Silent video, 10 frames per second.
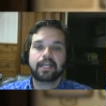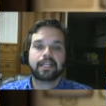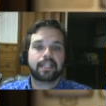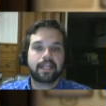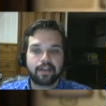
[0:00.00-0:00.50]

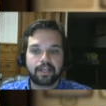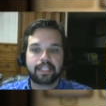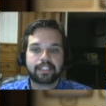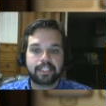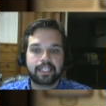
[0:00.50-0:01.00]
that you're going to
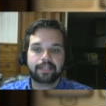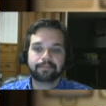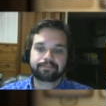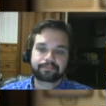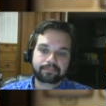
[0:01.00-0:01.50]
see,
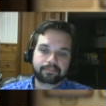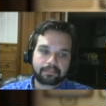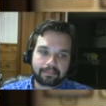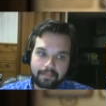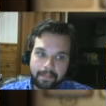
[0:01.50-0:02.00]

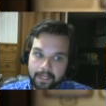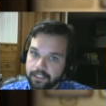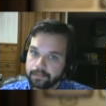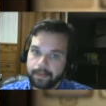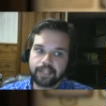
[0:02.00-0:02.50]

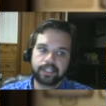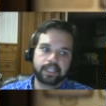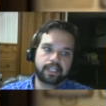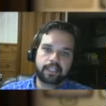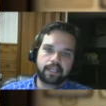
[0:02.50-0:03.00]
especially
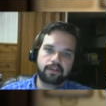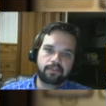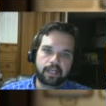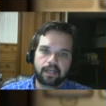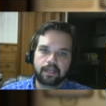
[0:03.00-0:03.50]
in the arena.